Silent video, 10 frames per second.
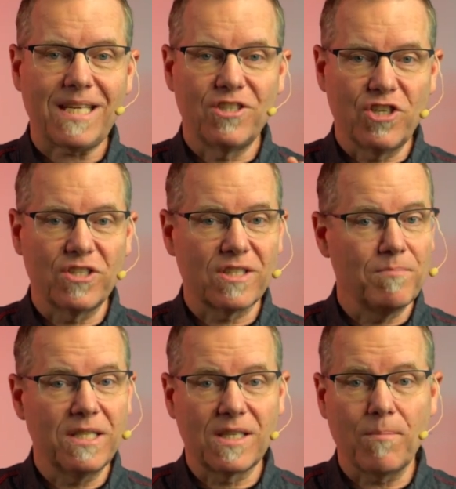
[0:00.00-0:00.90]
Jesus
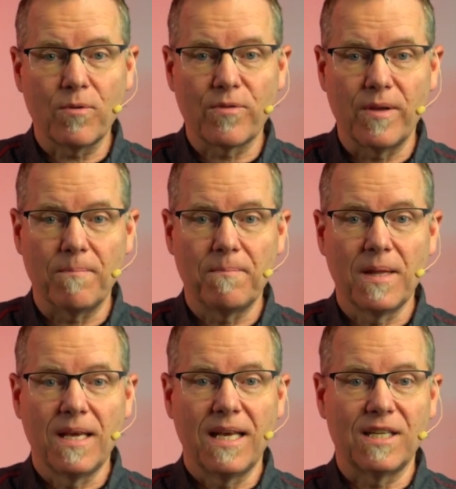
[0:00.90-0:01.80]
meets up with them
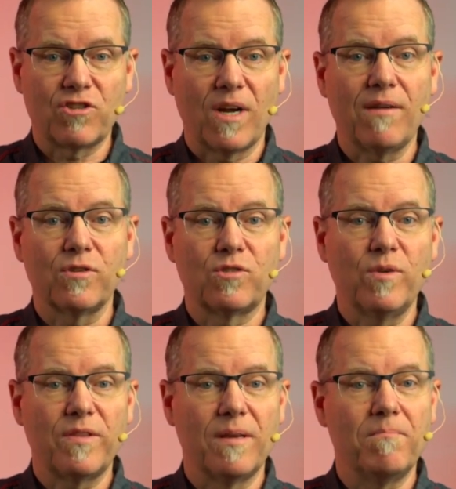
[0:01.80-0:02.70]
and travels
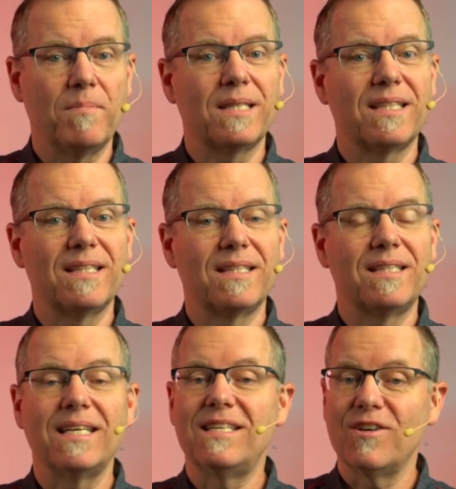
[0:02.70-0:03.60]
with them, but
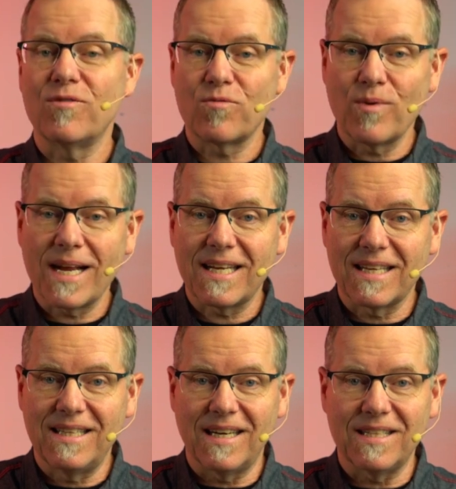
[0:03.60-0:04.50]
they don't
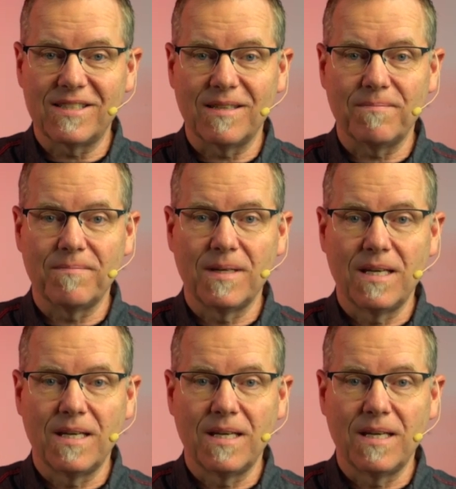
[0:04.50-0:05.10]
recognize him.